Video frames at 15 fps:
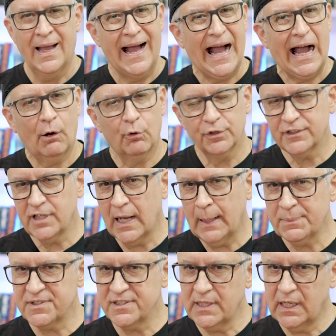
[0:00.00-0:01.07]
Our
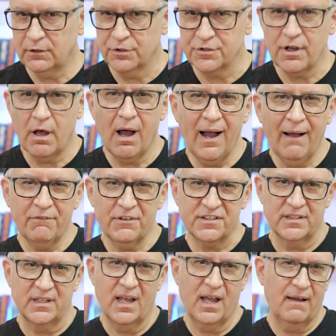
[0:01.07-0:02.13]
top sellers
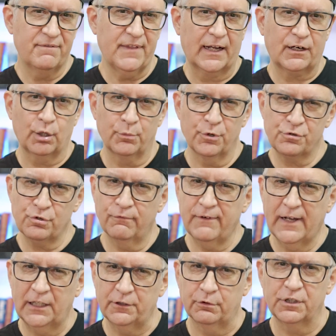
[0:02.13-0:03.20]
obviously have that commercial
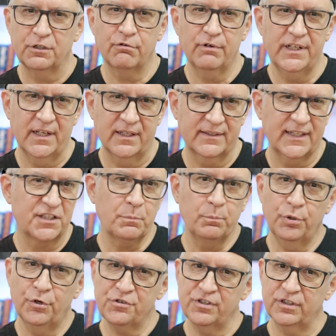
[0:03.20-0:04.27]
value ingredient that's
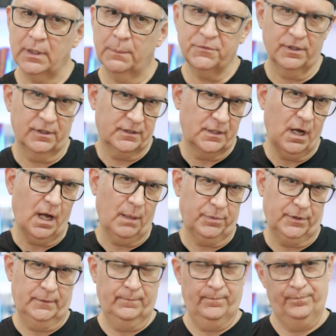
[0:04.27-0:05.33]
pushing them to the top.
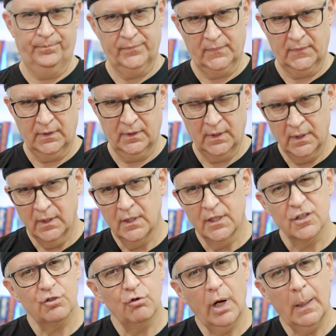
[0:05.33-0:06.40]

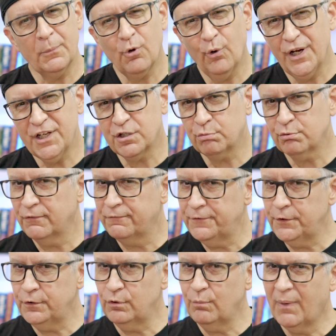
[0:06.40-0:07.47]
So I'm going to
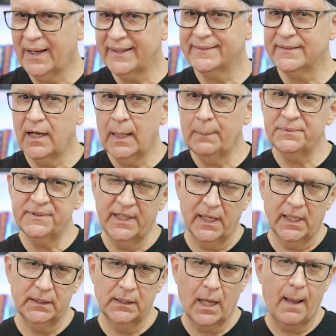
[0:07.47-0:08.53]
review my top
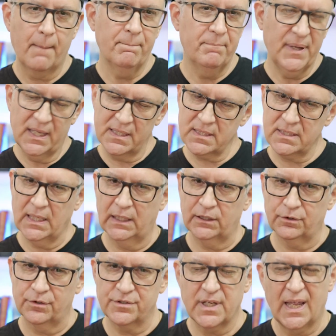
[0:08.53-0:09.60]
10
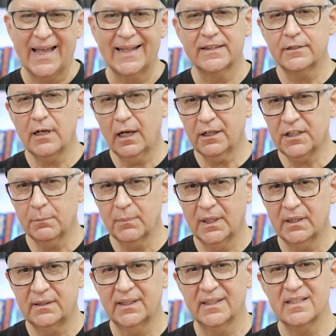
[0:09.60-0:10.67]
bestsellers and
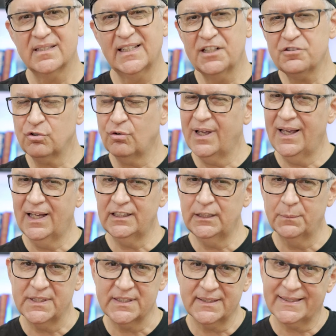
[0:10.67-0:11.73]
document the essential
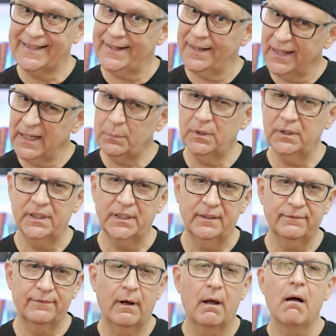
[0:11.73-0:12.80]
elements that I
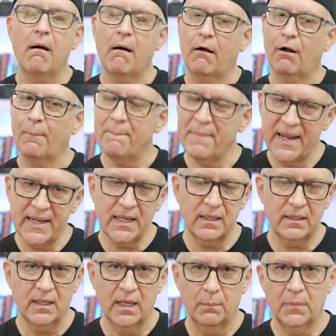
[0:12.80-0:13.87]
believe are
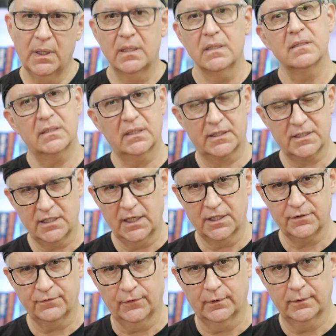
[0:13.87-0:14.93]
making them
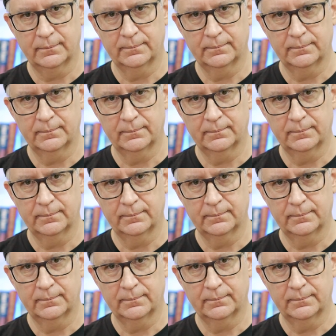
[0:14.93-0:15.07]
successful.